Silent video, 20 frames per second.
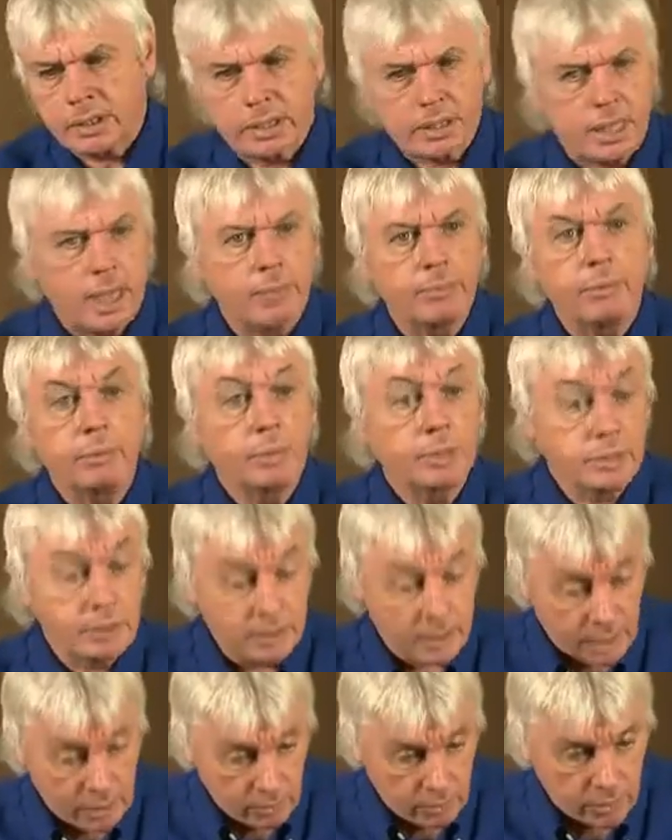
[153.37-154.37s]

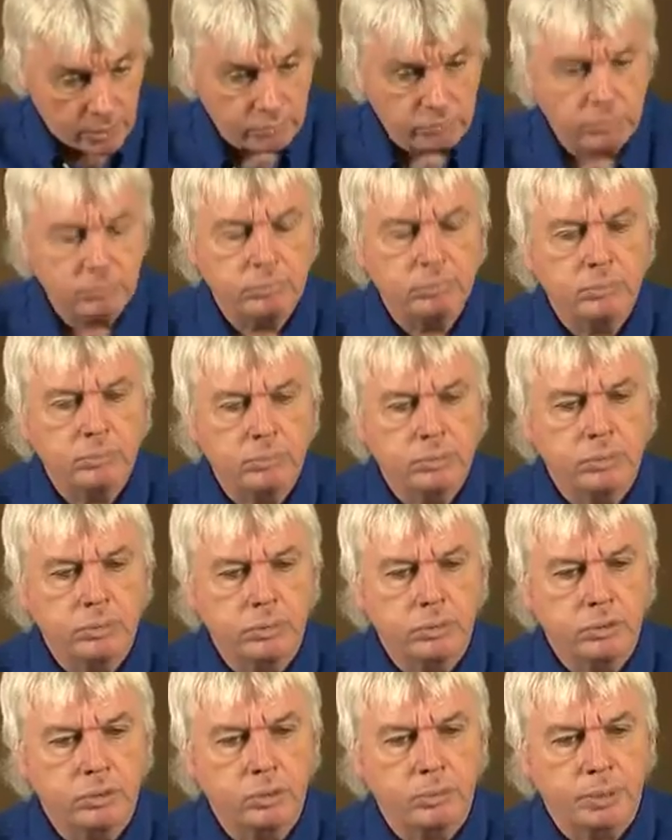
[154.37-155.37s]
disablement, they were
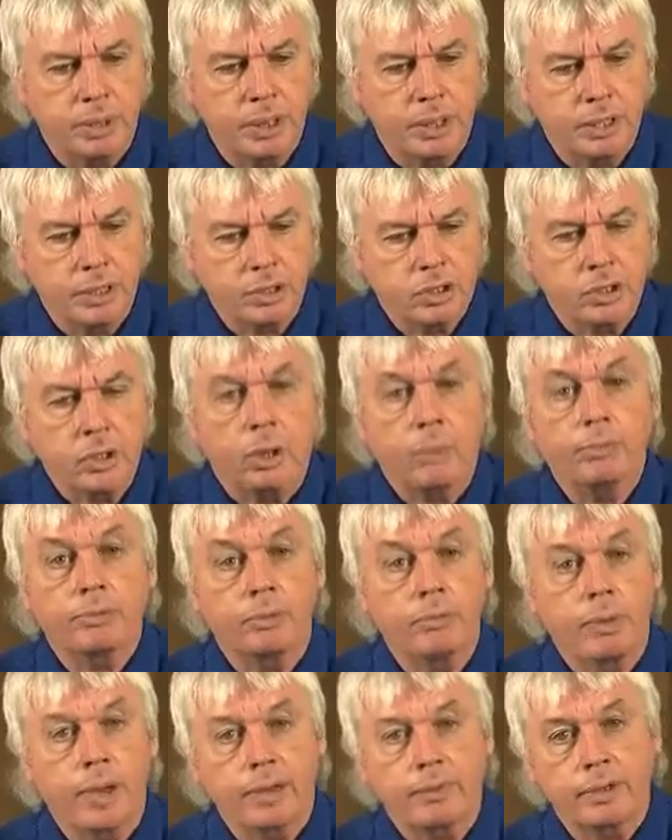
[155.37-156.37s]
to be stopped
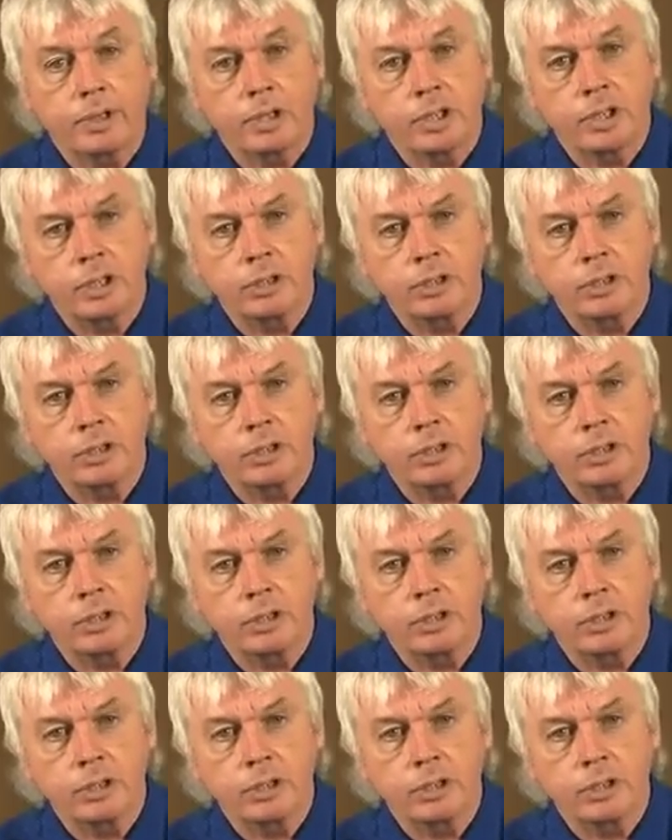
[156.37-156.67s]
from having